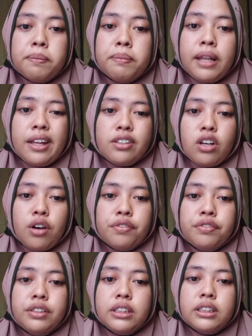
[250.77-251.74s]
blade
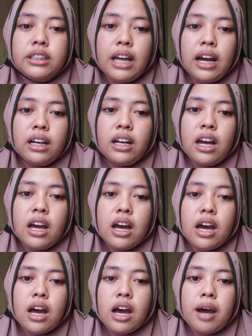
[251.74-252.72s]
of the tongue
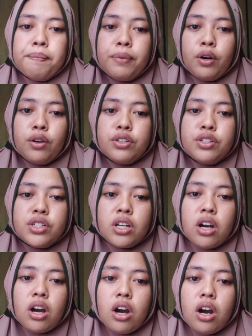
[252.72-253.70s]
approach